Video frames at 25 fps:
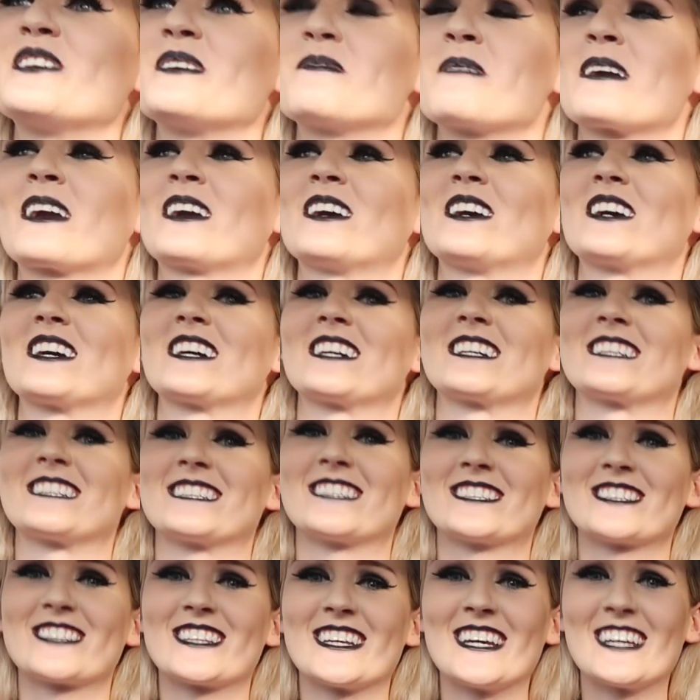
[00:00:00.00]
Oh my
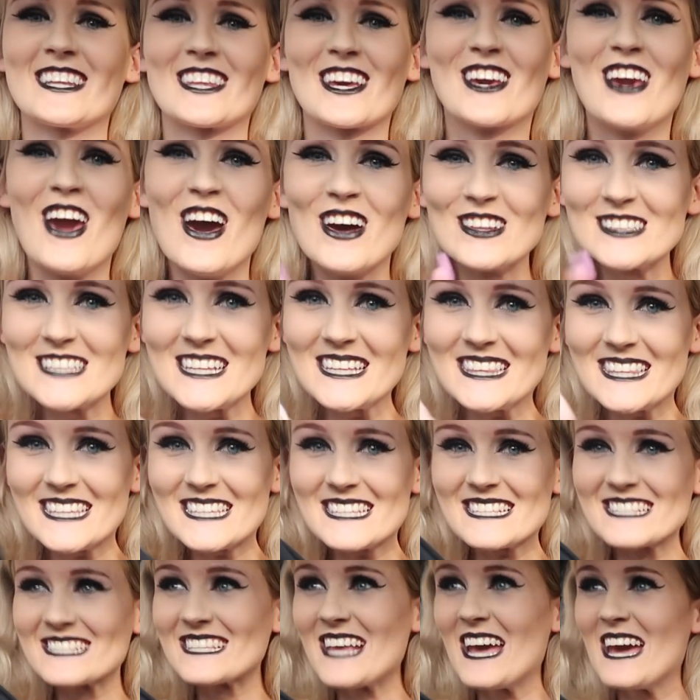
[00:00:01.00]
gosh, the other cup did
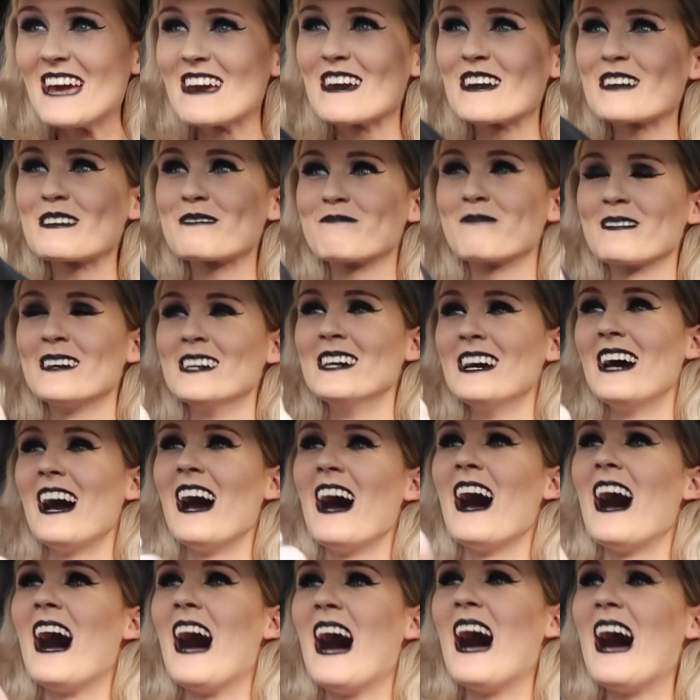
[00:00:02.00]
the same.
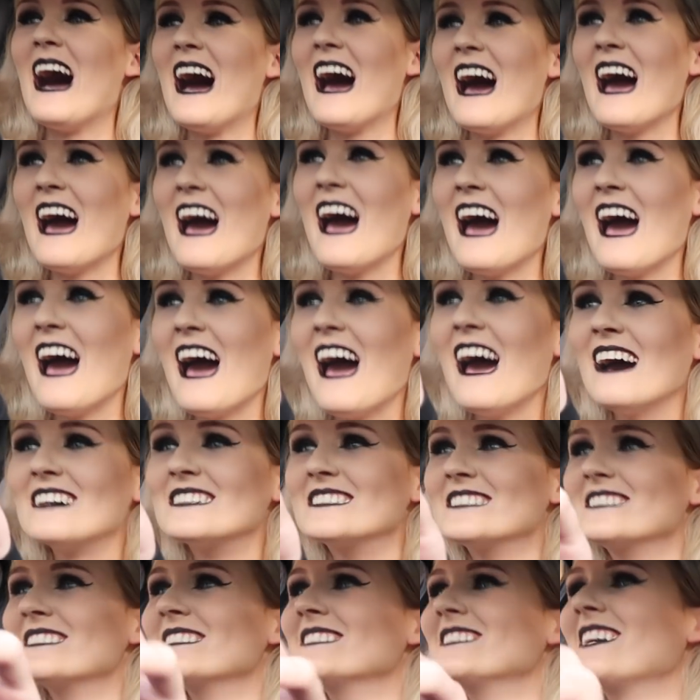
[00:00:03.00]

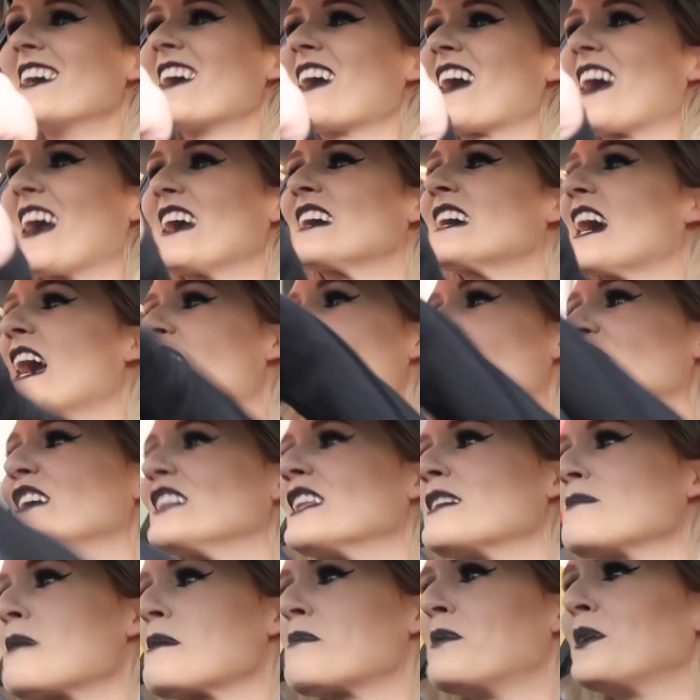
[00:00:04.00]
Ah! Okay, hang
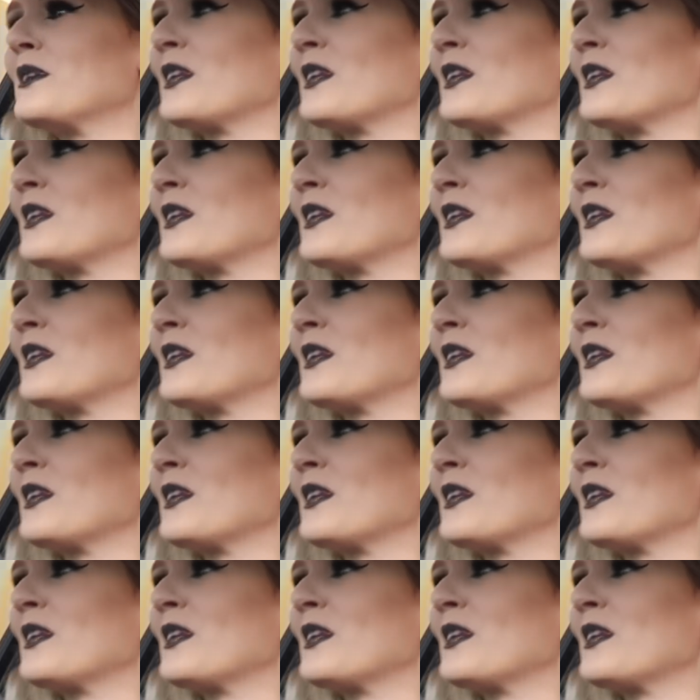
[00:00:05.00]
on, let me